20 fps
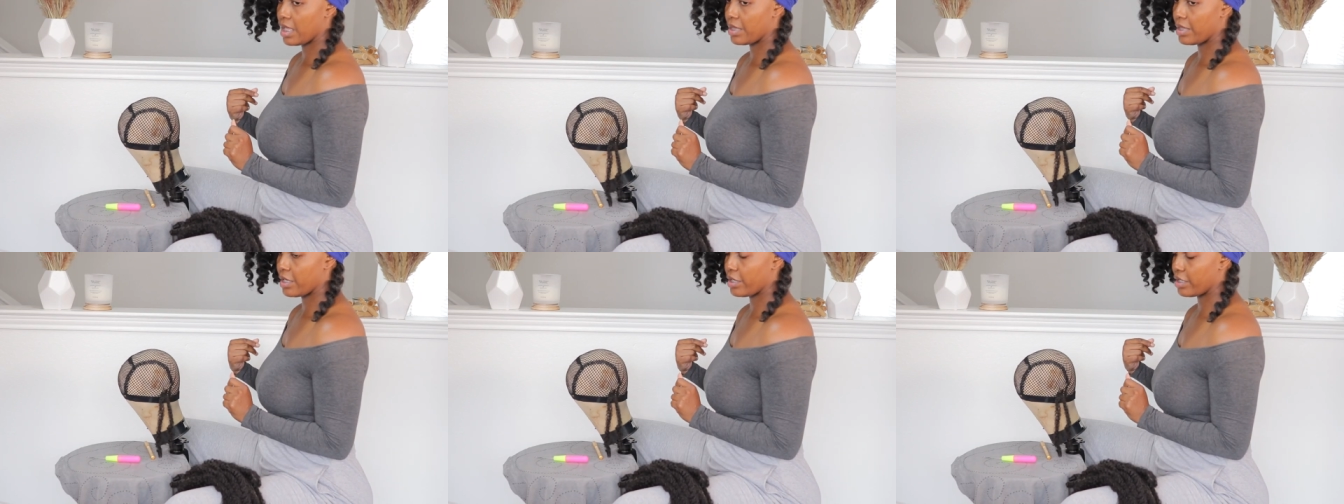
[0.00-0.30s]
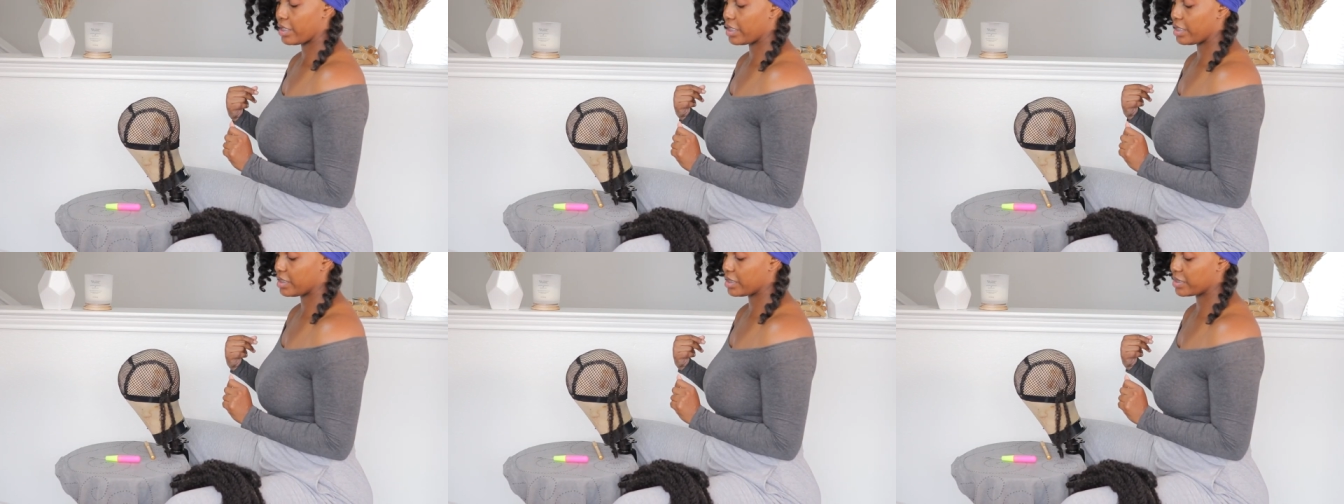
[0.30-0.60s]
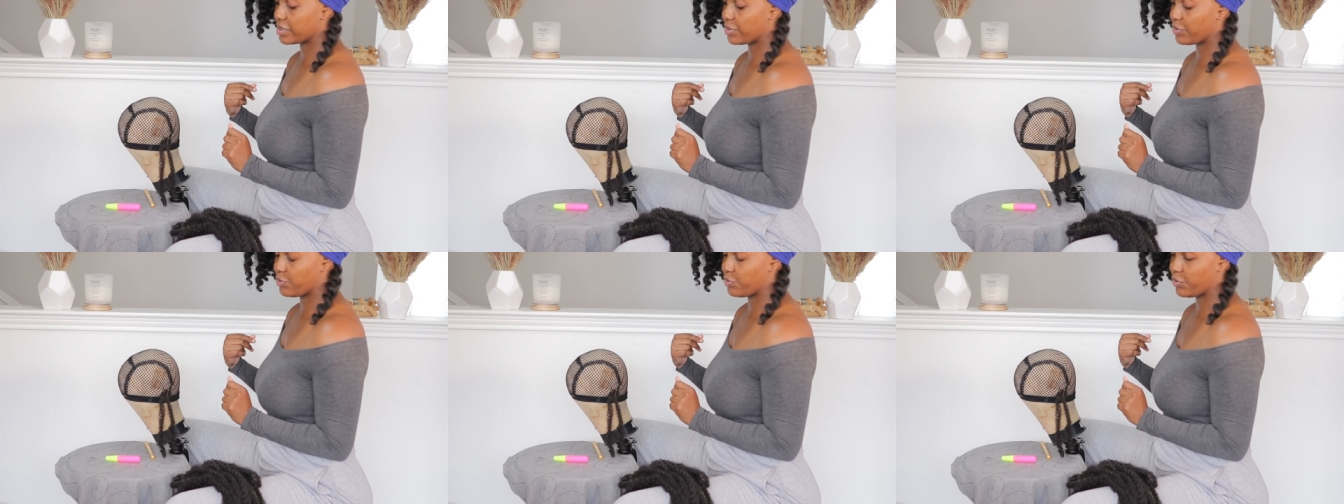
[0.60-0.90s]
there is
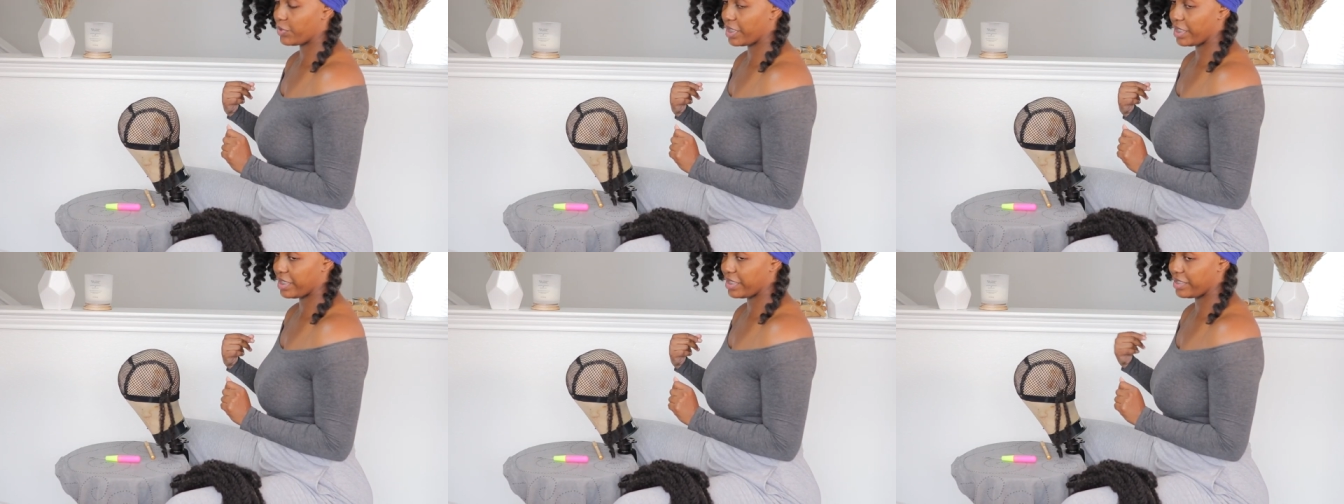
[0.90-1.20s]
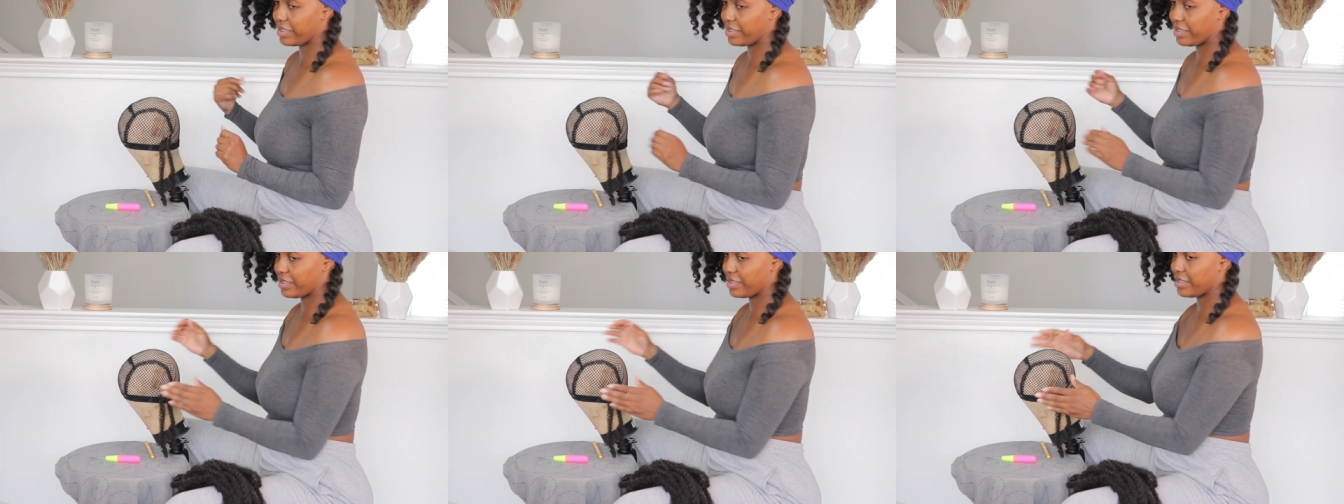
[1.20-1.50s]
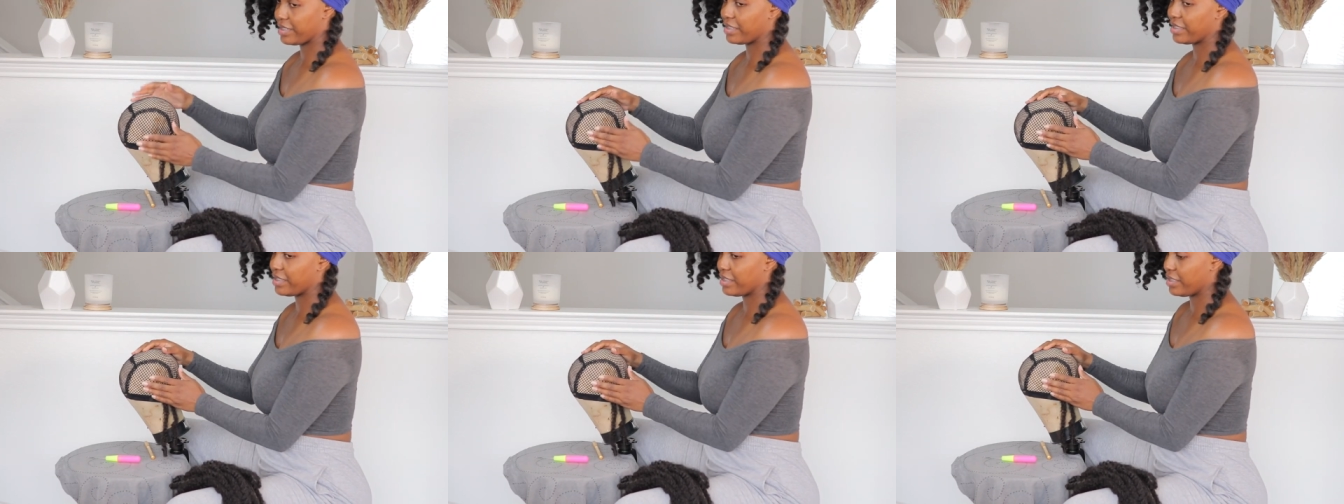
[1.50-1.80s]
one
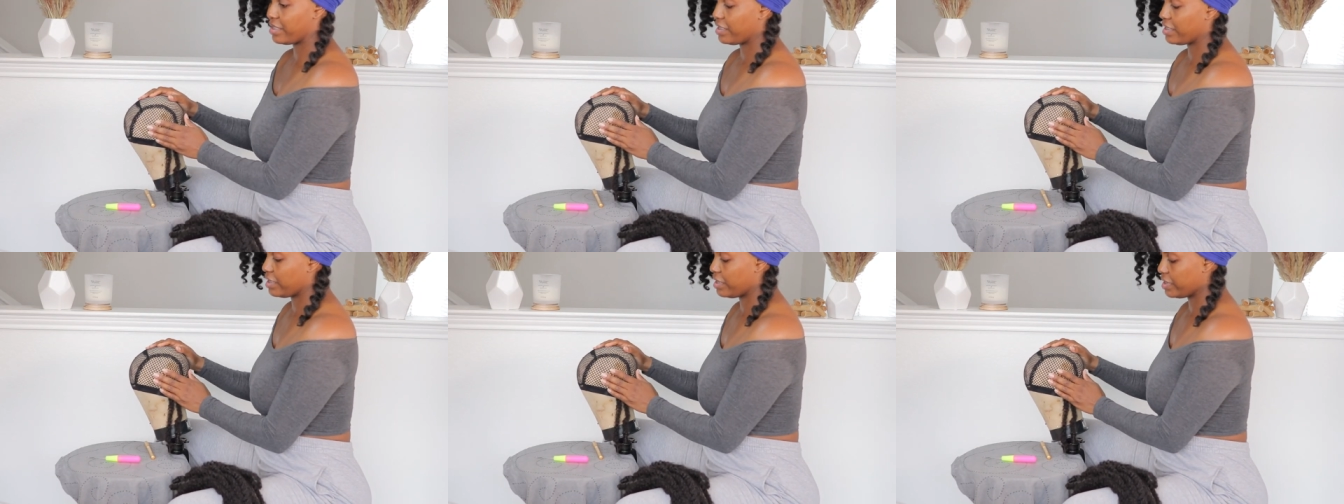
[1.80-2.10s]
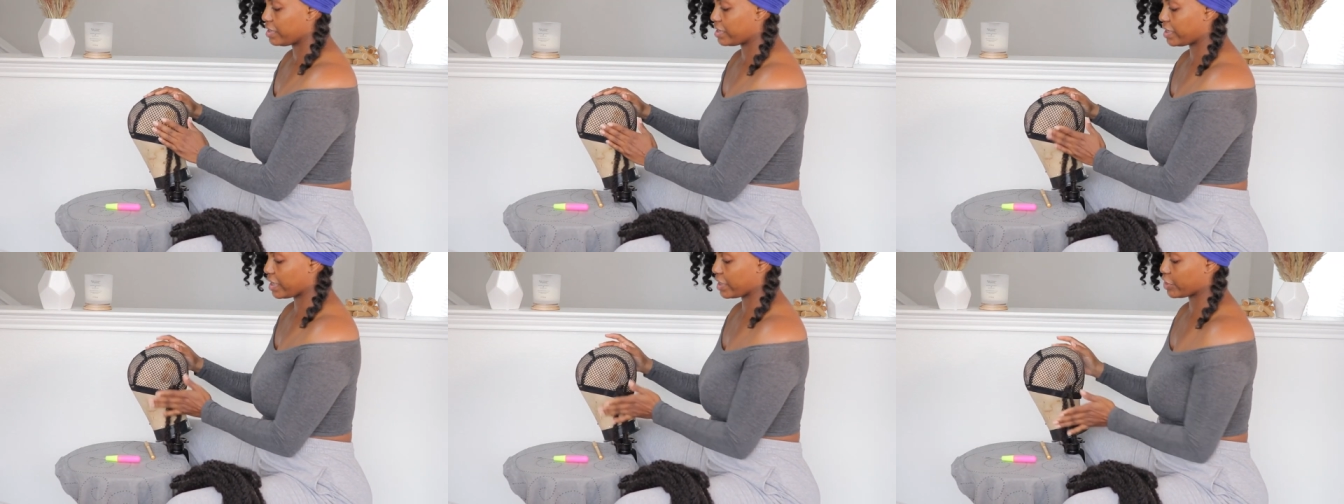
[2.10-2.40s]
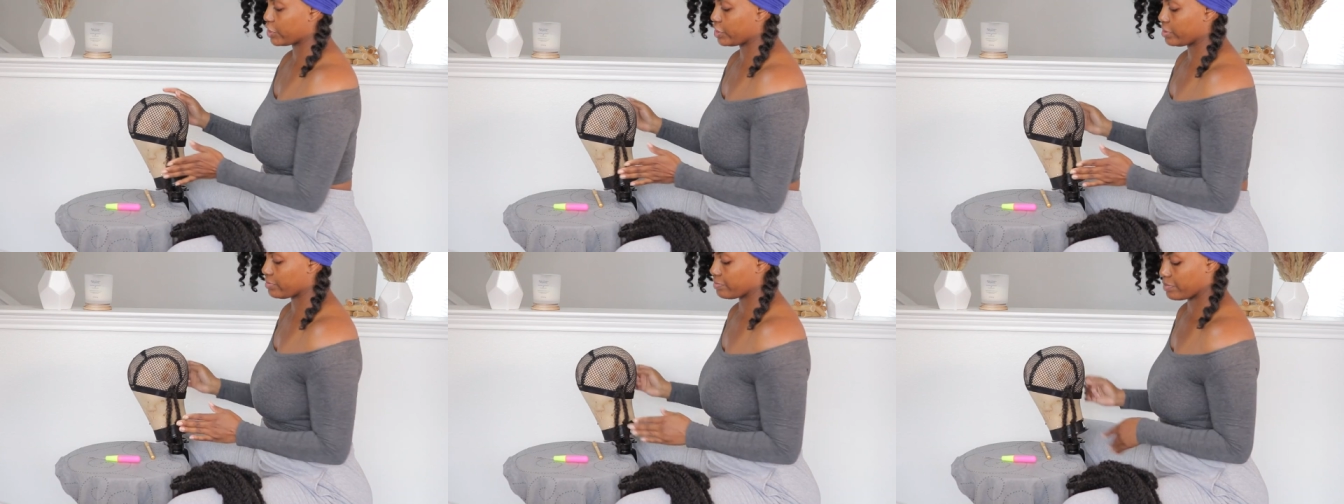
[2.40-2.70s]

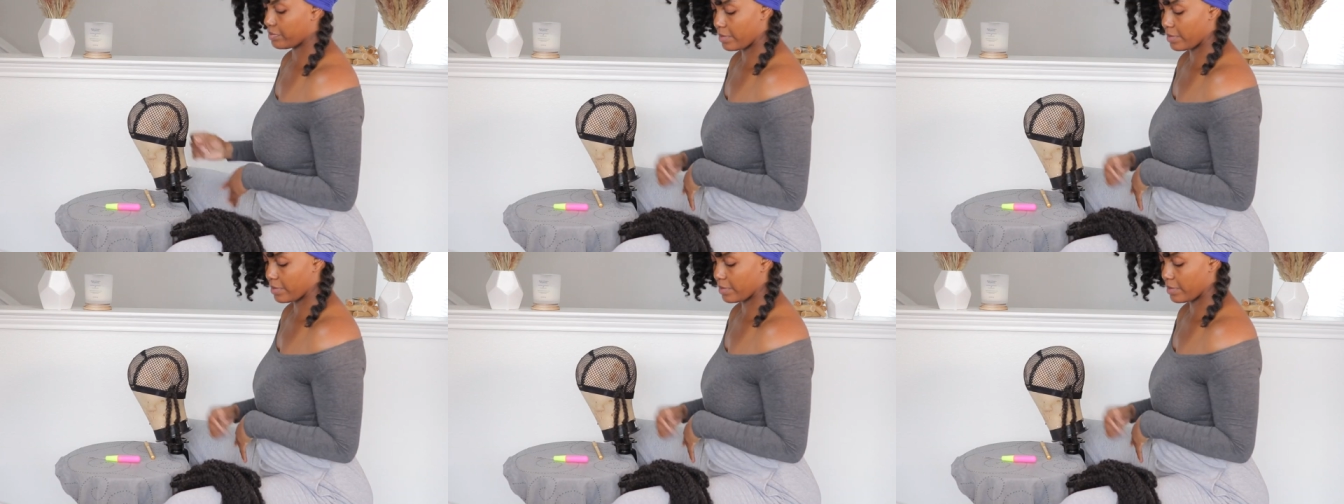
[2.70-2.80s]
section.